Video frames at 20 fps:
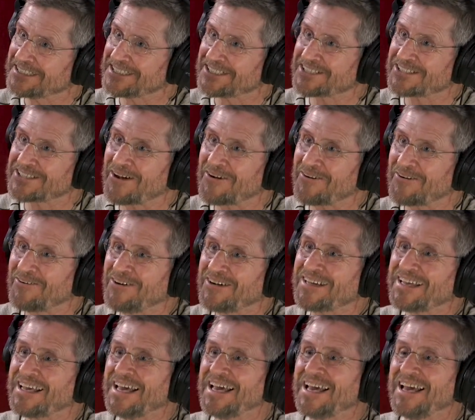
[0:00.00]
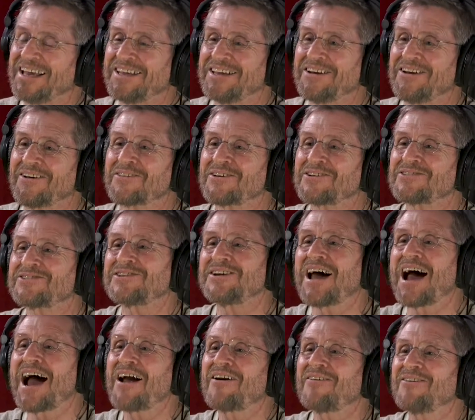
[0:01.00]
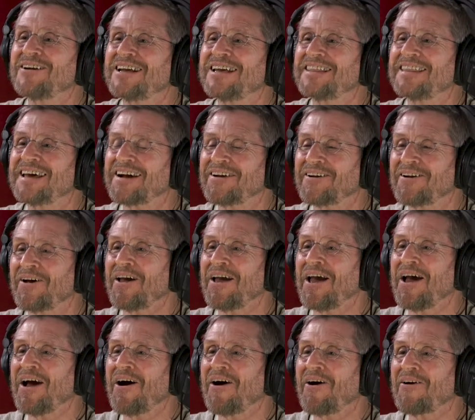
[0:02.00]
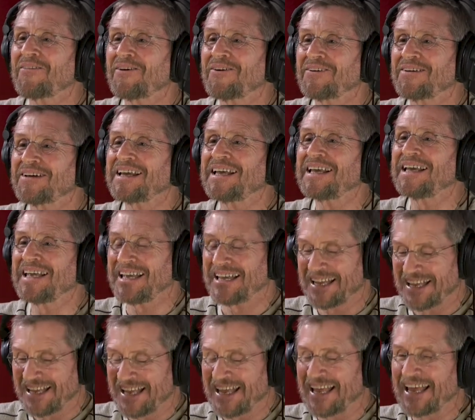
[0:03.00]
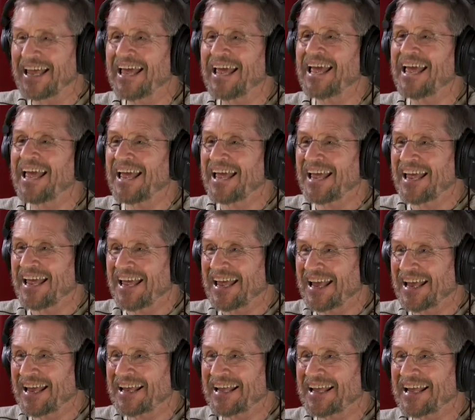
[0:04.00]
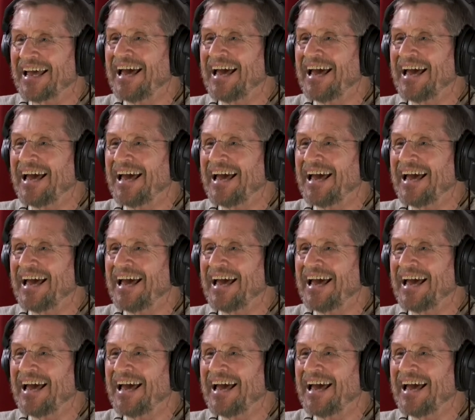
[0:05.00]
So, yeah. you know, there's an irony there. Be careful Although, where you point the finger. There may be more